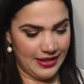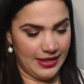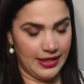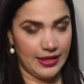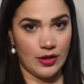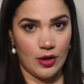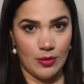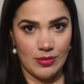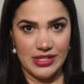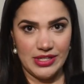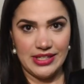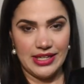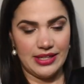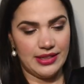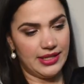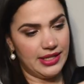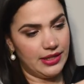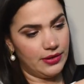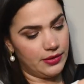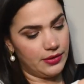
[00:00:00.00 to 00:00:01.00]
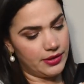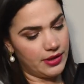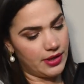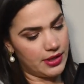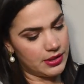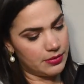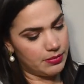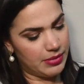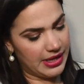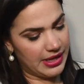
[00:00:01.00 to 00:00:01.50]
It comes in that little
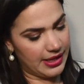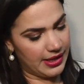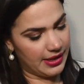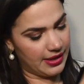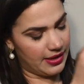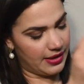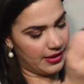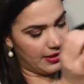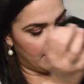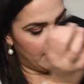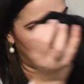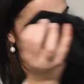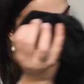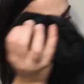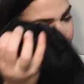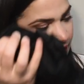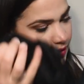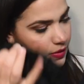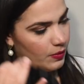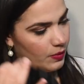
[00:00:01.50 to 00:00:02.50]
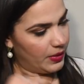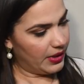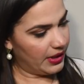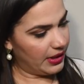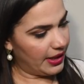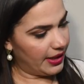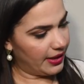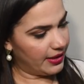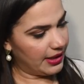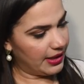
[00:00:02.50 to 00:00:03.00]
dust bag with
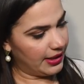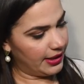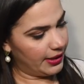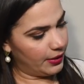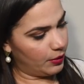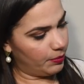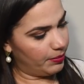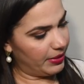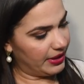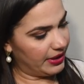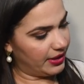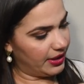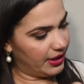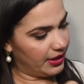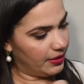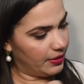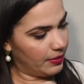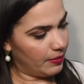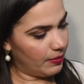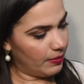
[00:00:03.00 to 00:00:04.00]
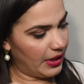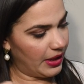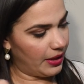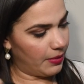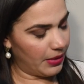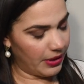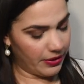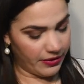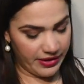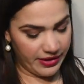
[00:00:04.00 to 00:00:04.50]
like the little petite
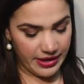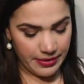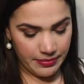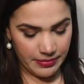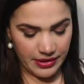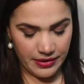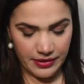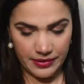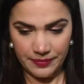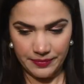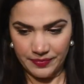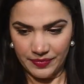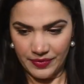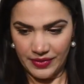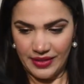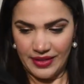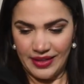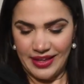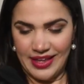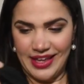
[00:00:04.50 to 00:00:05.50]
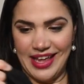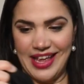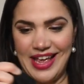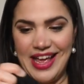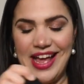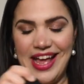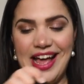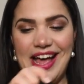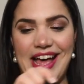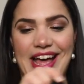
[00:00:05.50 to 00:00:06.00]
macrame.
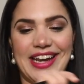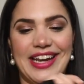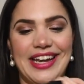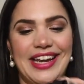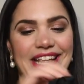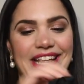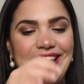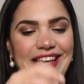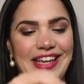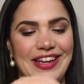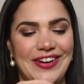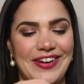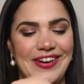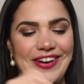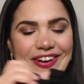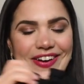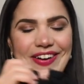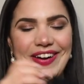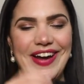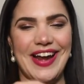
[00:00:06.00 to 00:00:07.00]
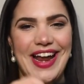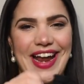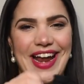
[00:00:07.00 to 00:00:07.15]
And in here,